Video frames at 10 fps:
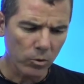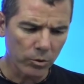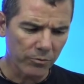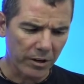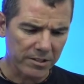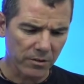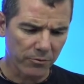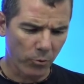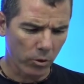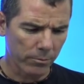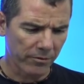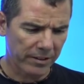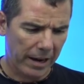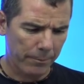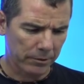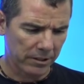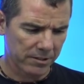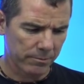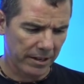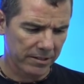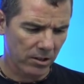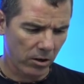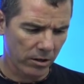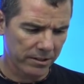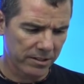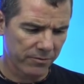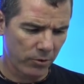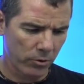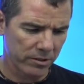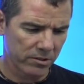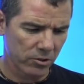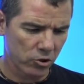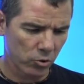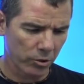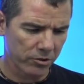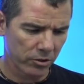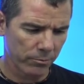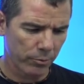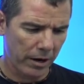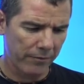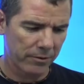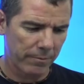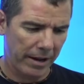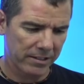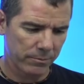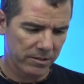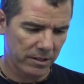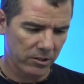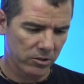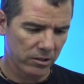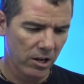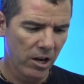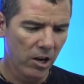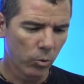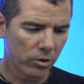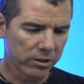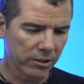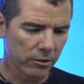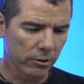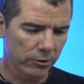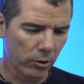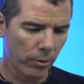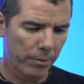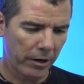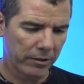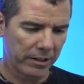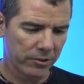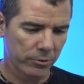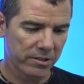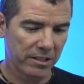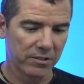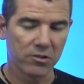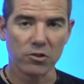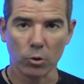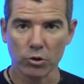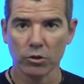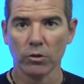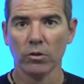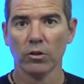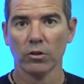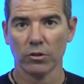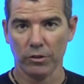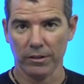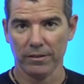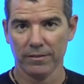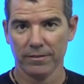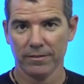We face a form of capitalism that has hardened its focus to short-term profit maximization with little or no apparent interest in social good.